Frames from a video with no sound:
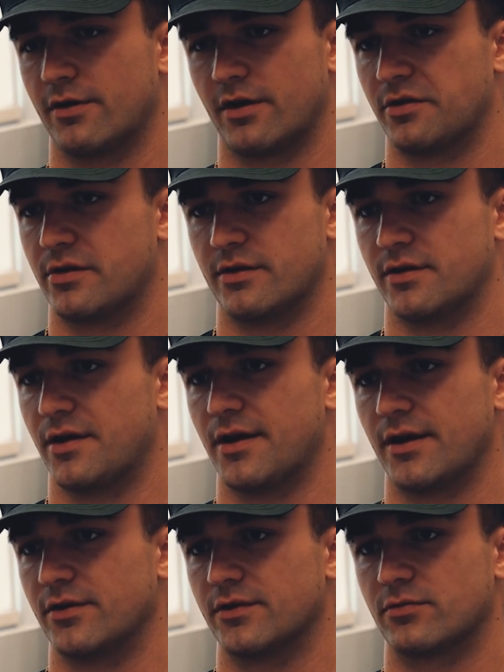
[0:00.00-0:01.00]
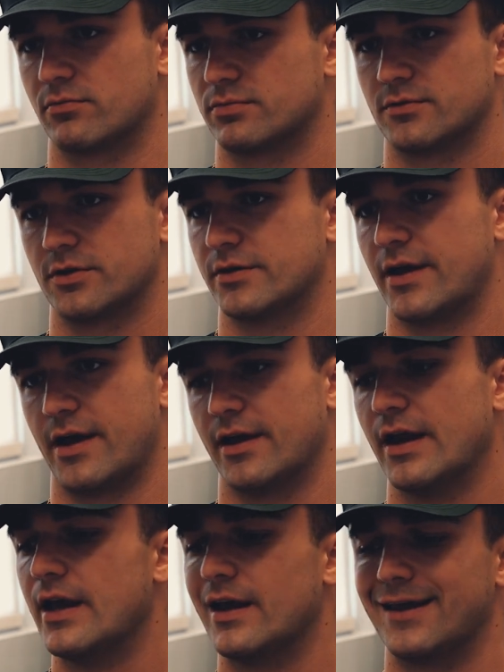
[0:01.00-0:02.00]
or nothing. And I just head it.